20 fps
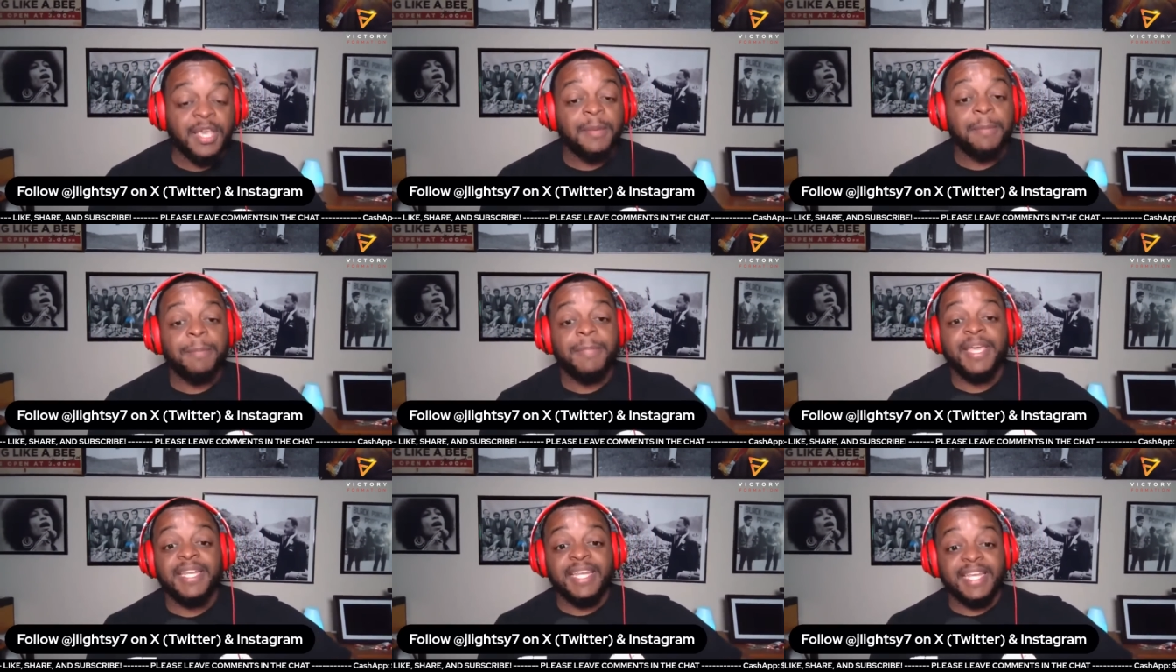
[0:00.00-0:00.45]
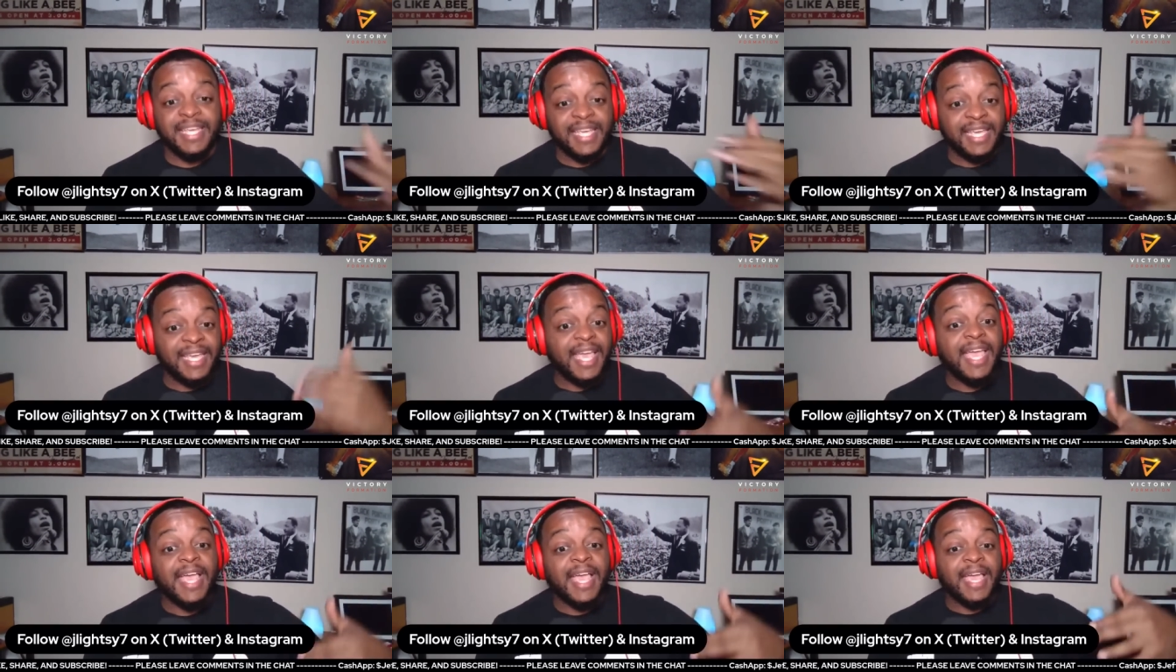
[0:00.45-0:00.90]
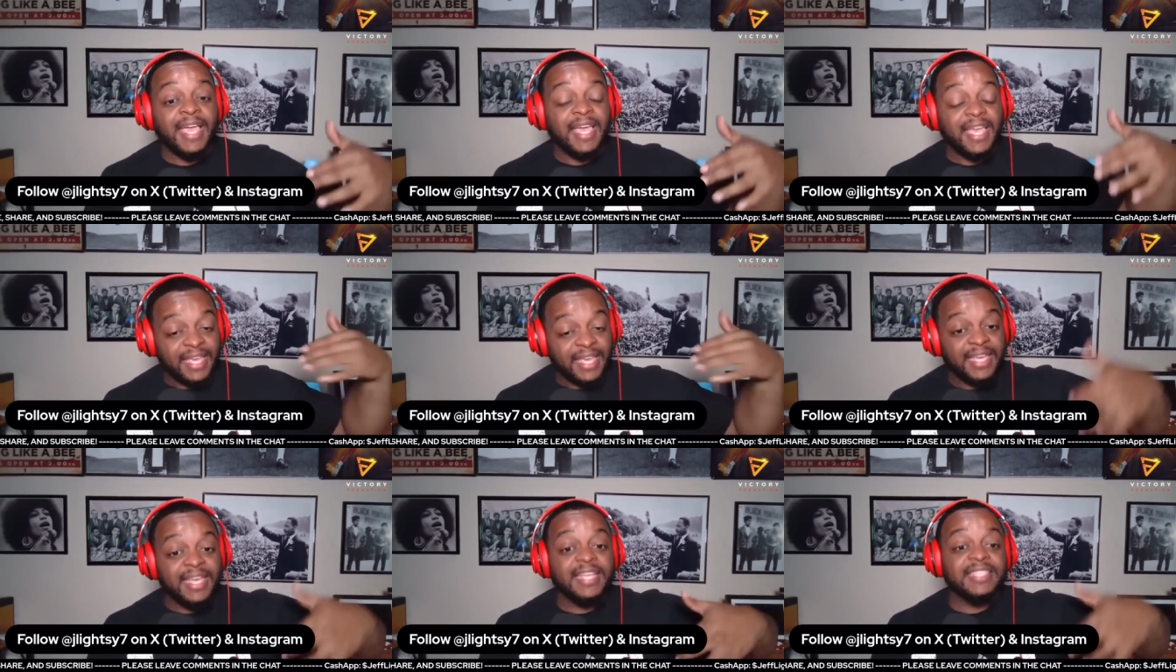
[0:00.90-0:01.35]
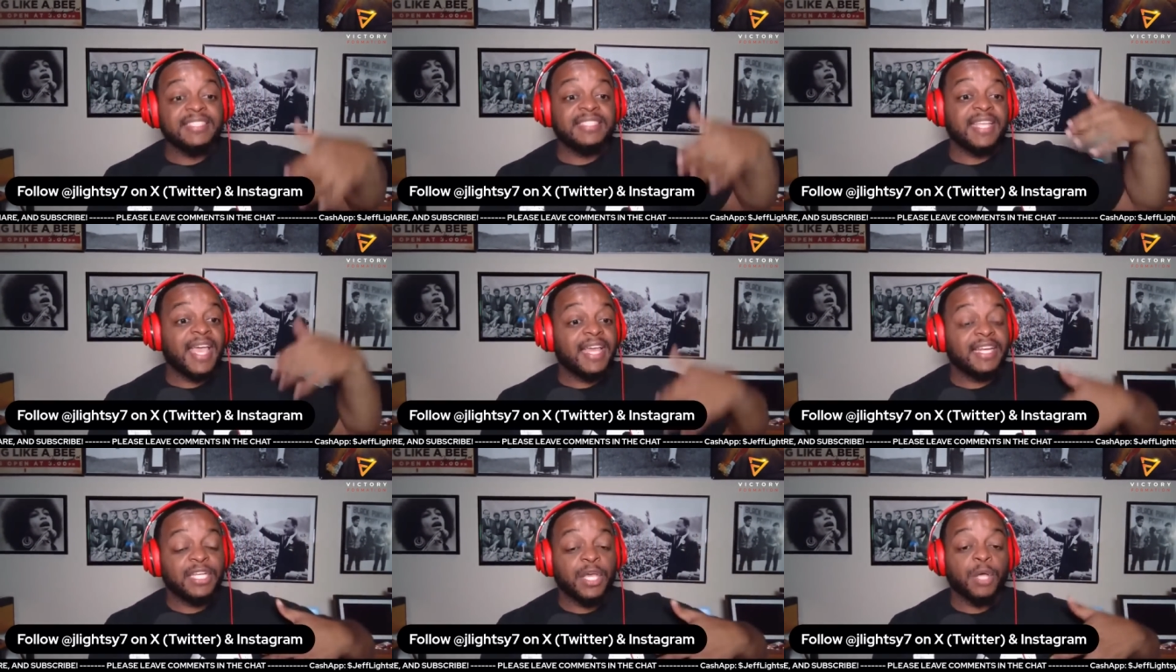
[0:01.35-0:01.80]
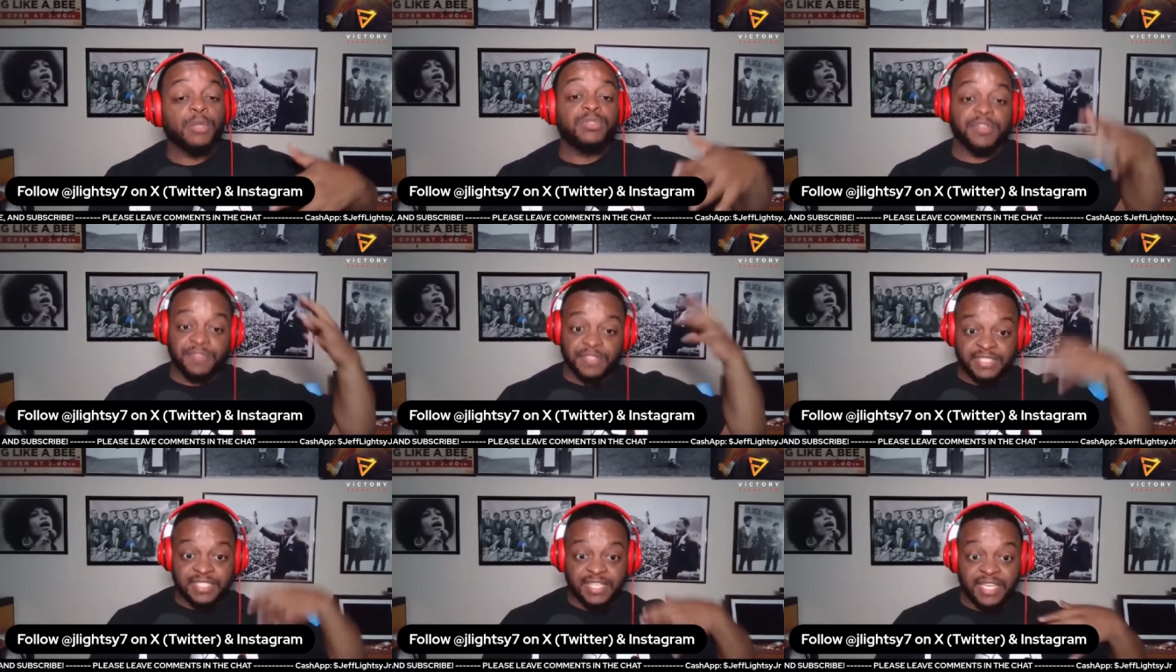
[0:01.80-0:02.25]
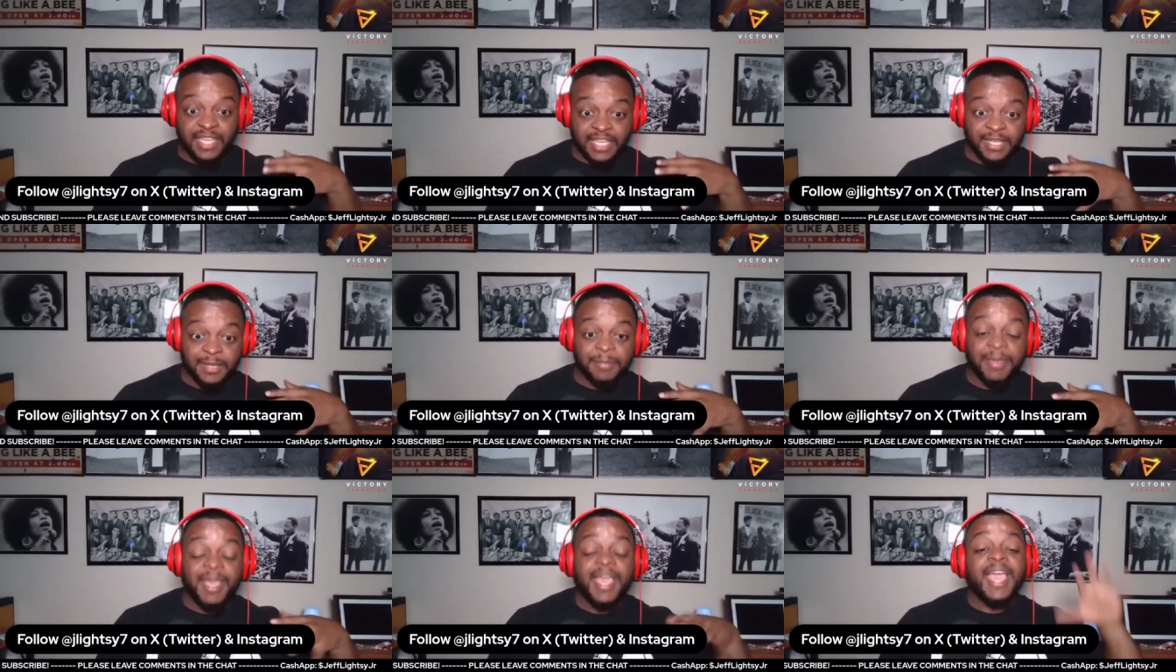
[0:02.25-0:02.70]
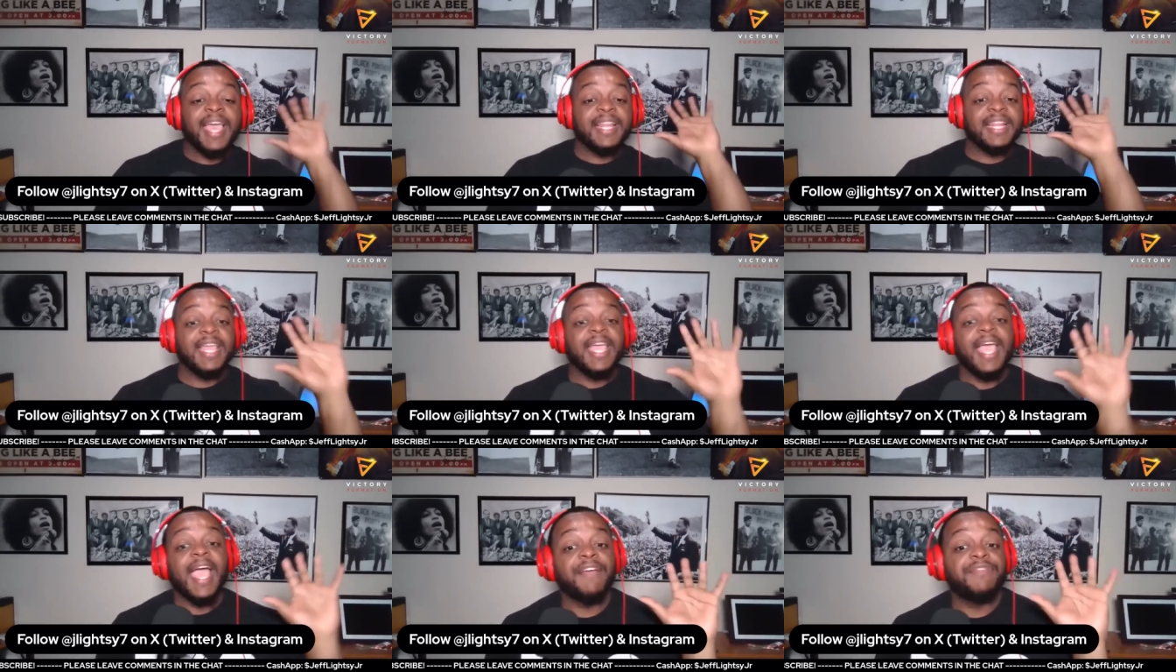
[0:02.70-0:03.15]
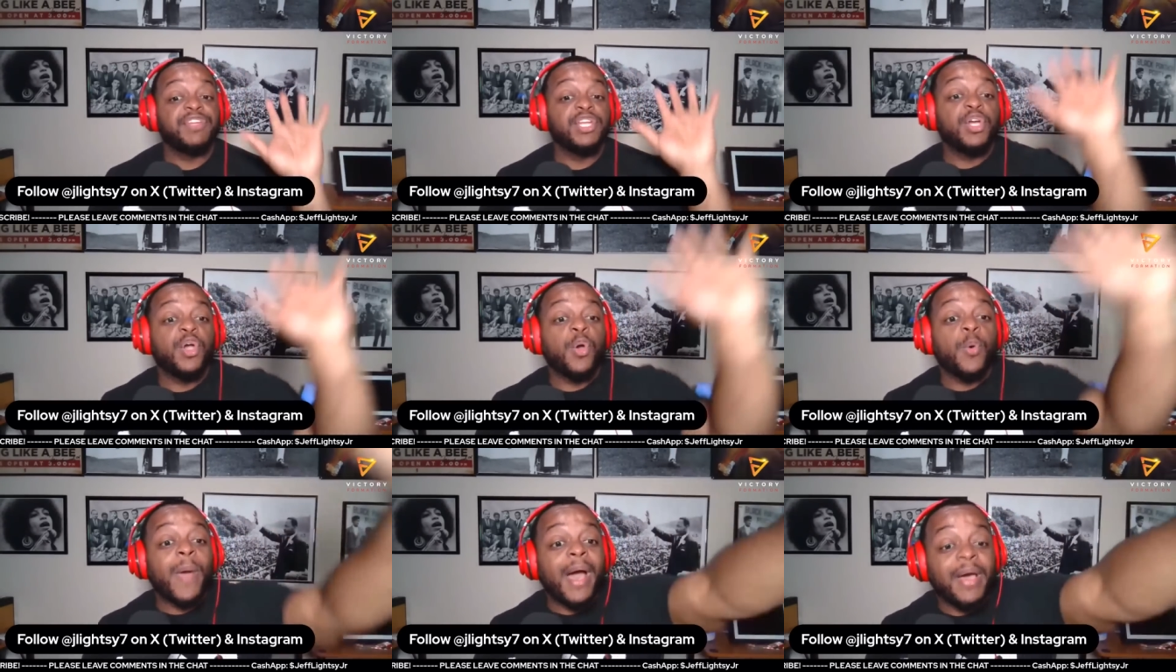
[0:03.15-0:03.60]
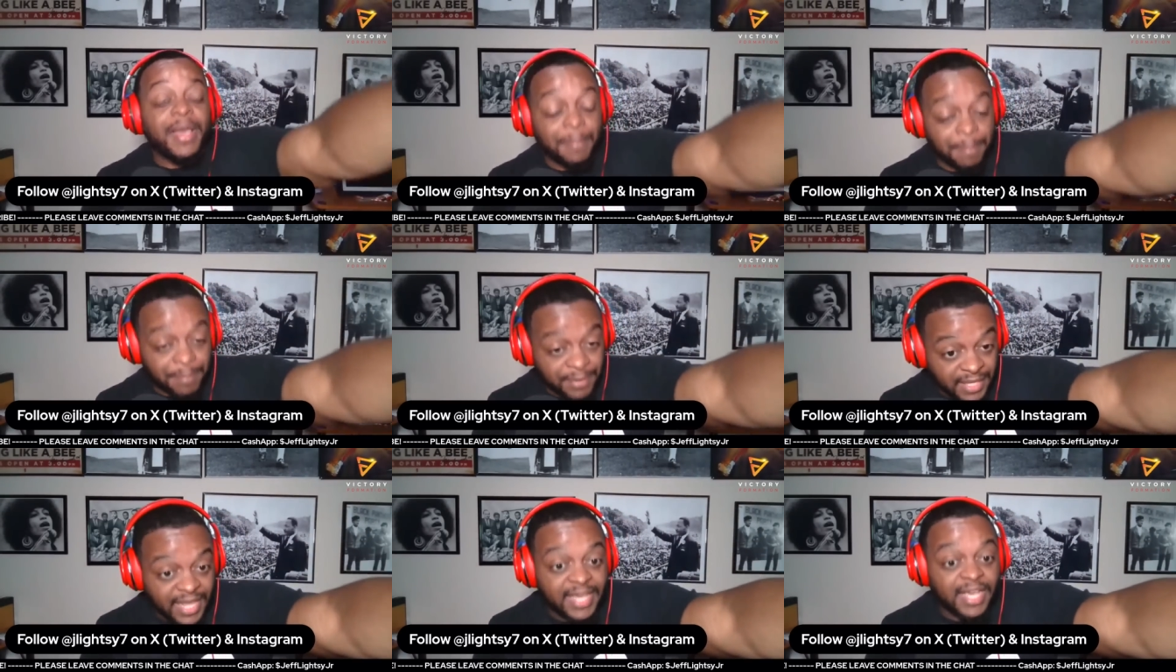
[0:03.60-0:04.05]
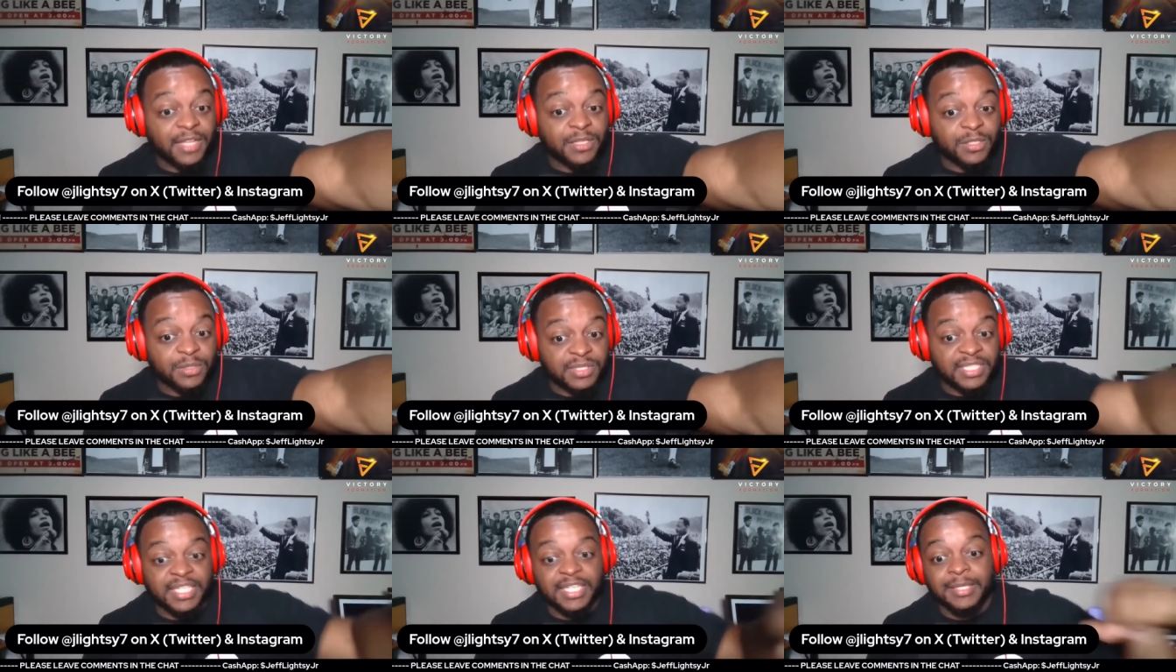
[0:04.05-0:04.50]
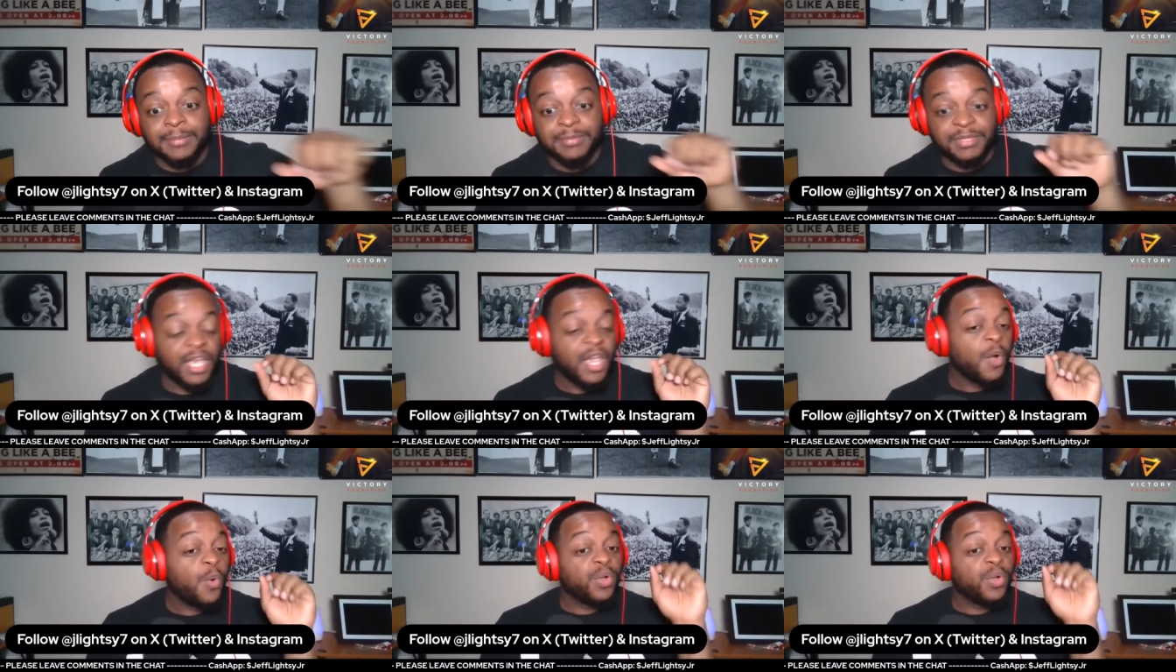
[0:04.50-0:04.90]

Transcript: meaning he he is the head coach of a team and they have to go out and play other teams.